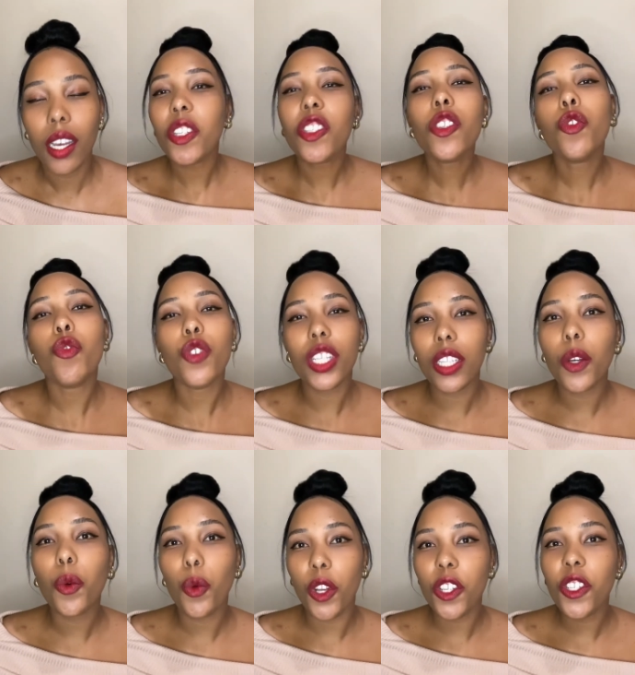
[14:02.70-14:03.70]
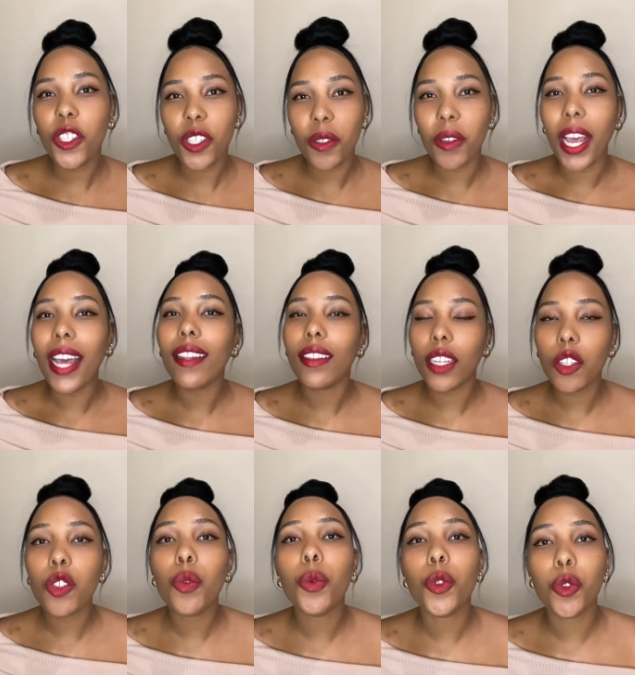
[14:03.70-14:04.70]
Just read the question and then you
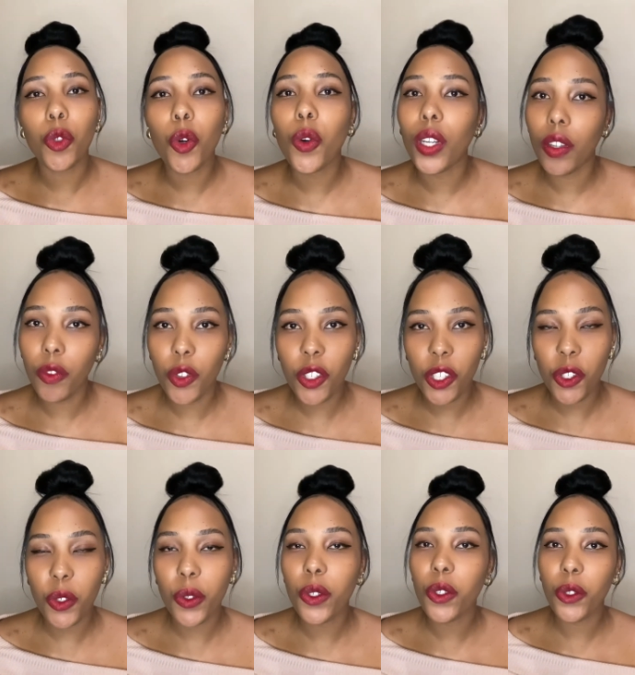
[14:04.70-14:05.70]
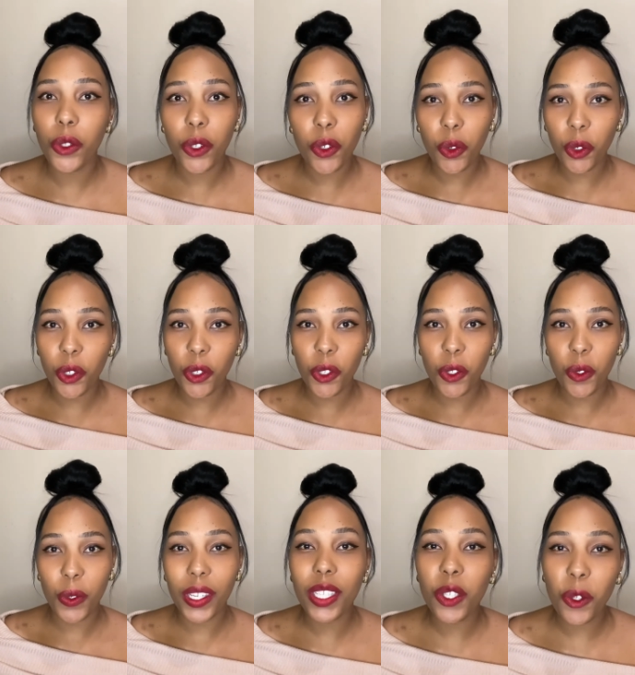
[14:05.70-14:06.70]
will know if you need to include it or you need to
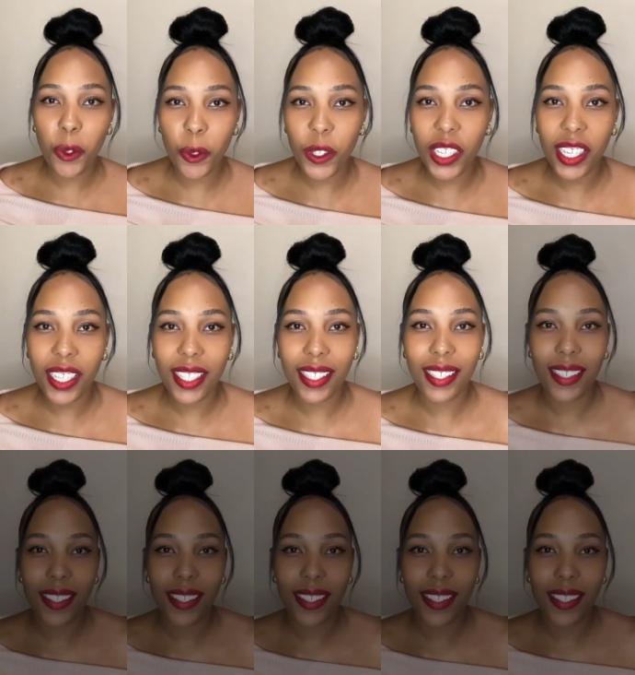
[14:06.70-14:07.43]
exclude it.